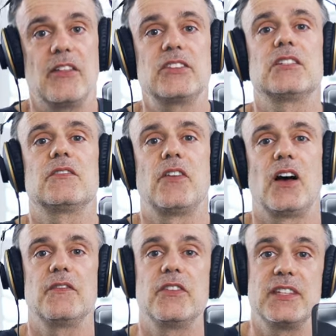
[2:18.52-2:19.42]
Now this is
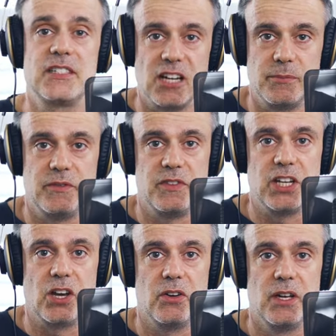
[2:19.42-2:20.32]
fine for this type of
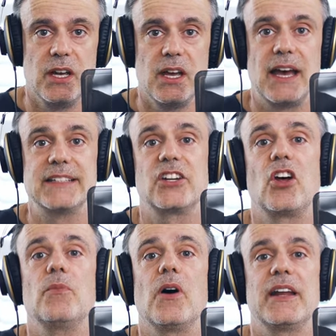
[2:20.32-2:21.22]
video as I
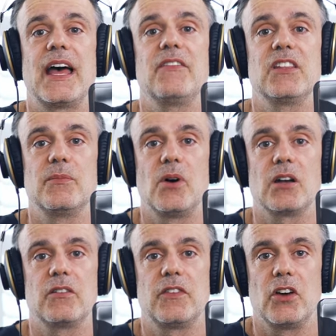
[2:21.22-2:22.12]
don't mind having the
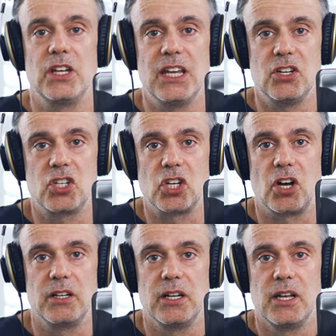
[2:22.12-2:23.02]
microphone in
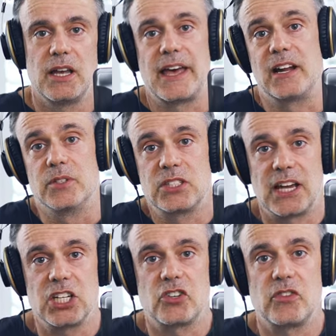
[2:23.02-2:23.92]
shot and I'm
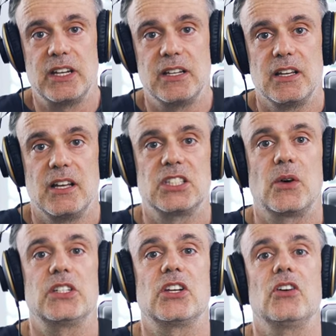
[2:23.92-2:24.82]
stationary,
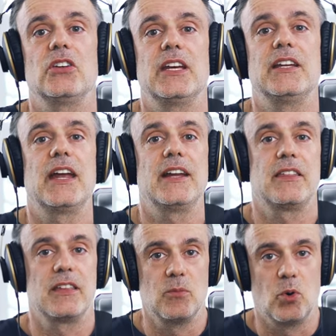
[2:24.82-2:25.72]
so I don't need
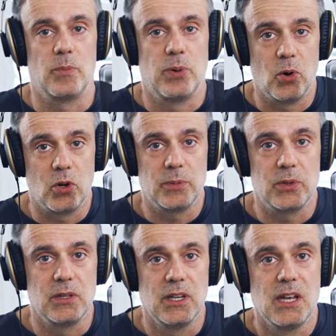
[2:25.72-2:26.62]
anything more
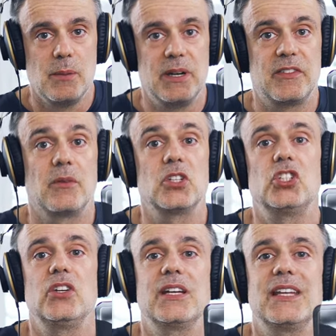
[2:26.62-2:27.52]
portable. But if I was
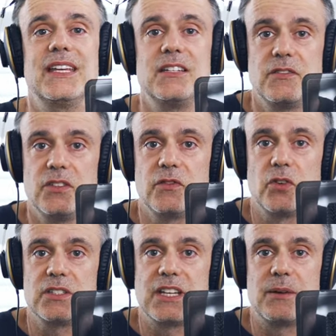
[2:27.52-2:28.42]
shooting an interview, for
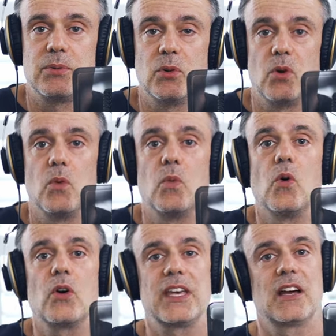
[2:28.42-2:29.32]
example, or
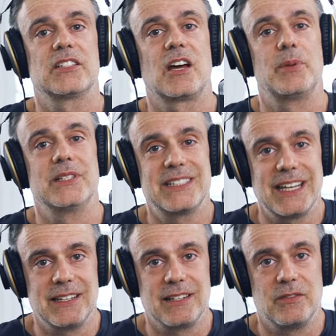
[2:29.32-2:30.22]
walking as I
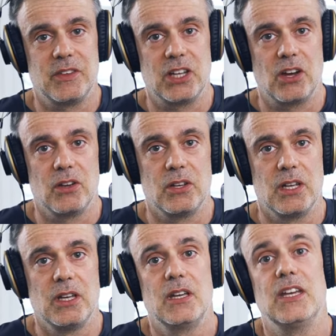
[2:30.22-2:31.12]
present the video,
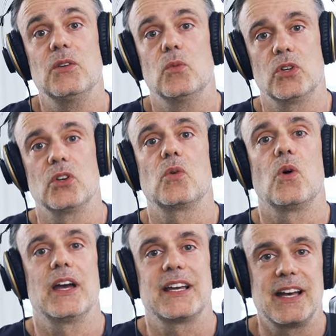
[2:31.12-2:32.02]
it wouldn't
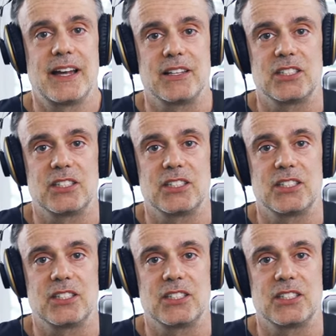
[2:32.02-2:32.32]
quite cut it.